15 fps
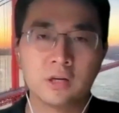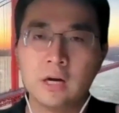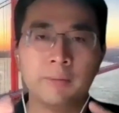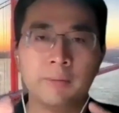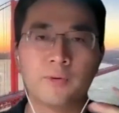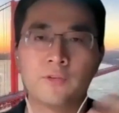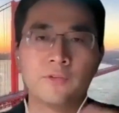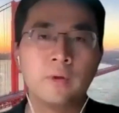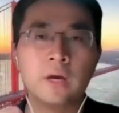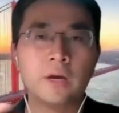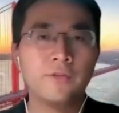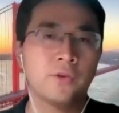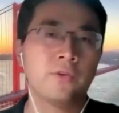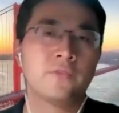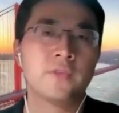cup if
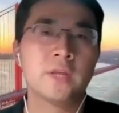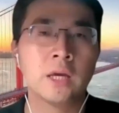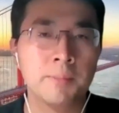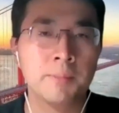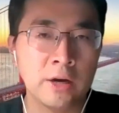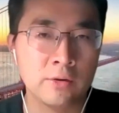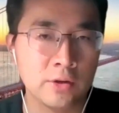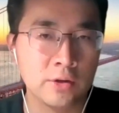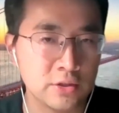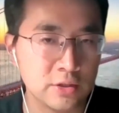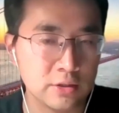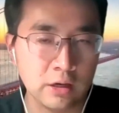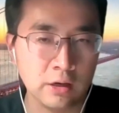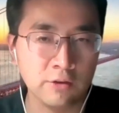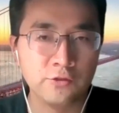you think about
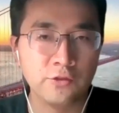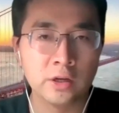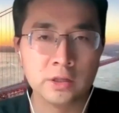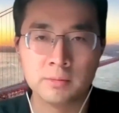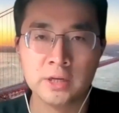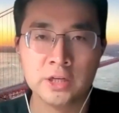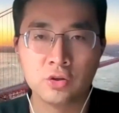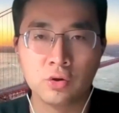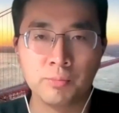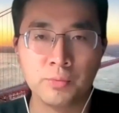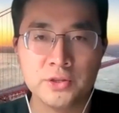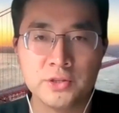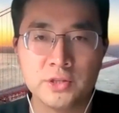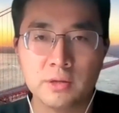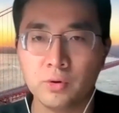its fundamental
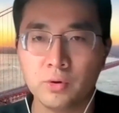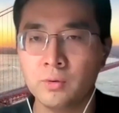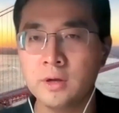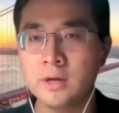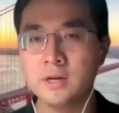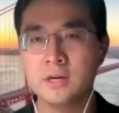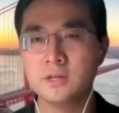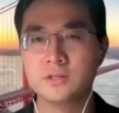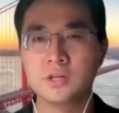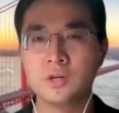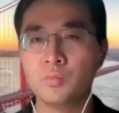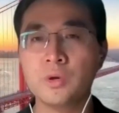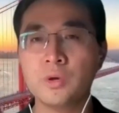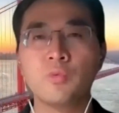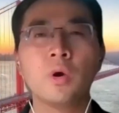principle.
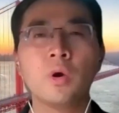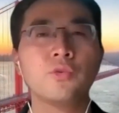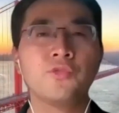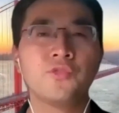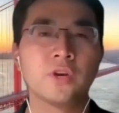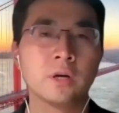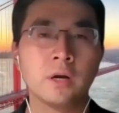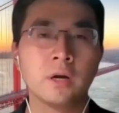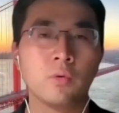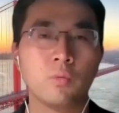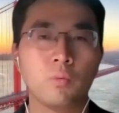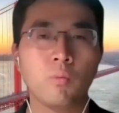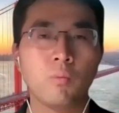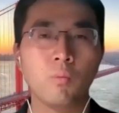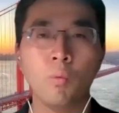So we want to figure out
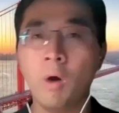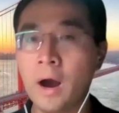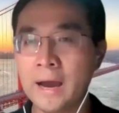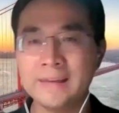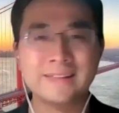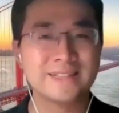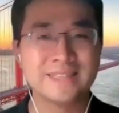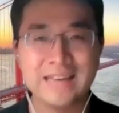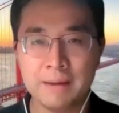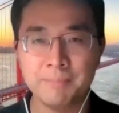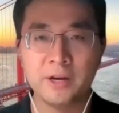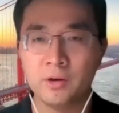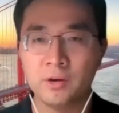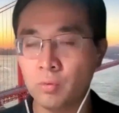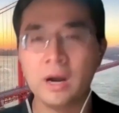why this
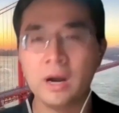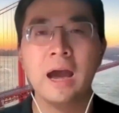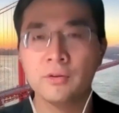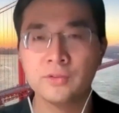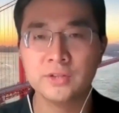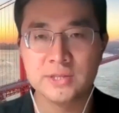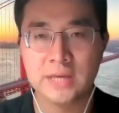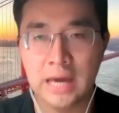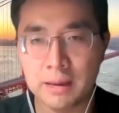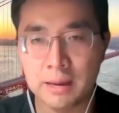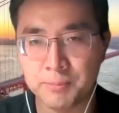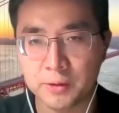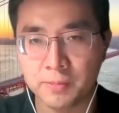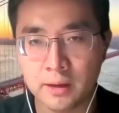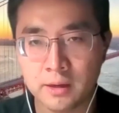happened or how this
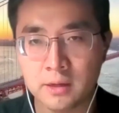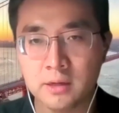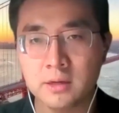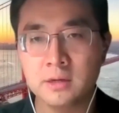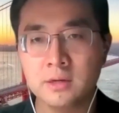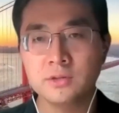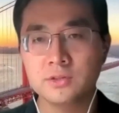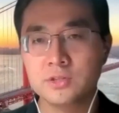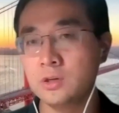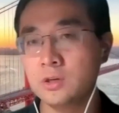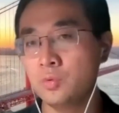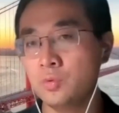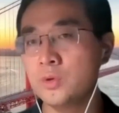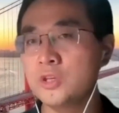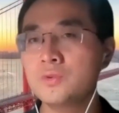happened.
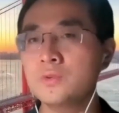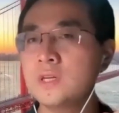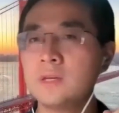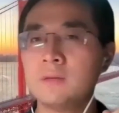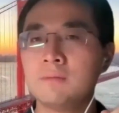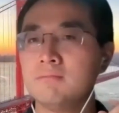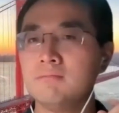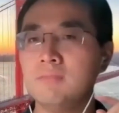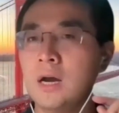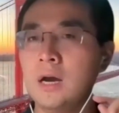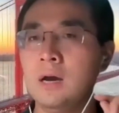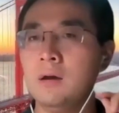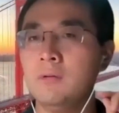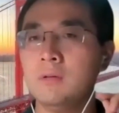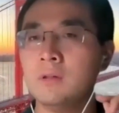So we're using
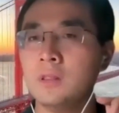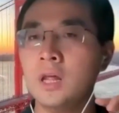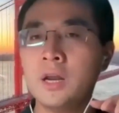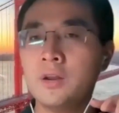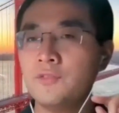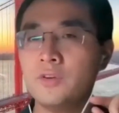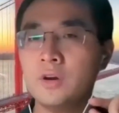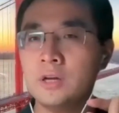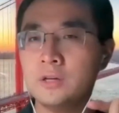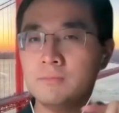a lot of